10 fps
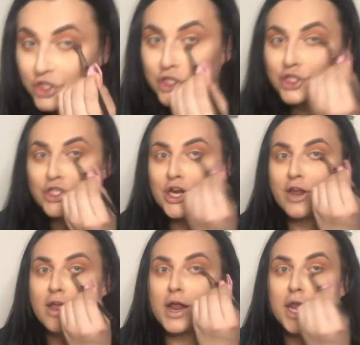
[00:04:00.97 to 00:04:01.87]
Just
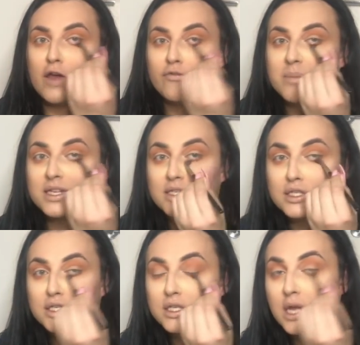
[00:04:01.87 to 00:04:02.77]
joking, I love
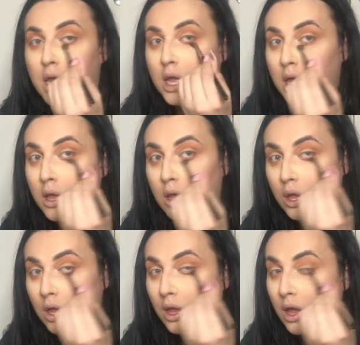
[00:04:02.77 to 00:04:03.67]
Mist.
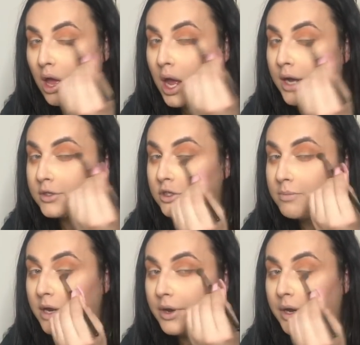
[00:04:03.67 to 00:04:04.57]
Iced
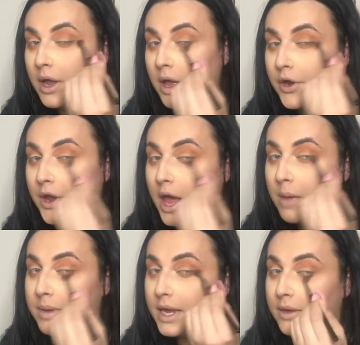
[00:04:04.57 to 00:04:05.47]
Americano,
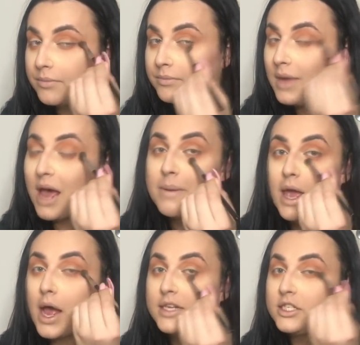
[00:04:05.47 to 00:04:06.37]
Abby. Abby
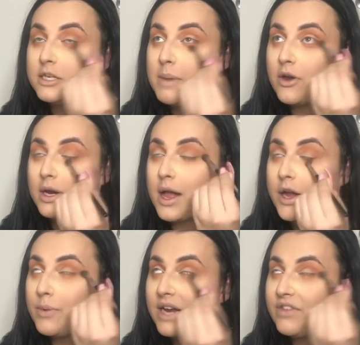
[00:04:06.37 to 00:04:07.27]
Iced
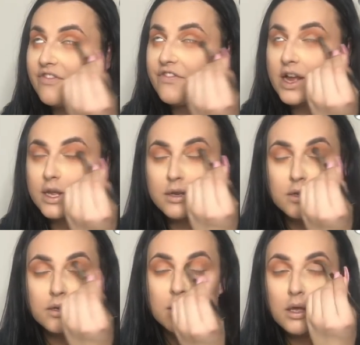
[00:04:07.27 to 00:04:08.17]
Americano, whatever the
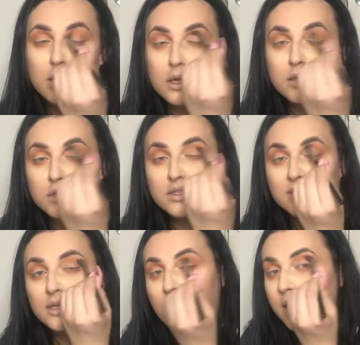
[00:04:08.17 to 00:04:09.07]
fucking
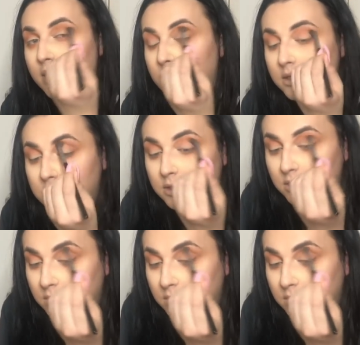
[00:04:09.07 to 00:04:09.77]
saying is.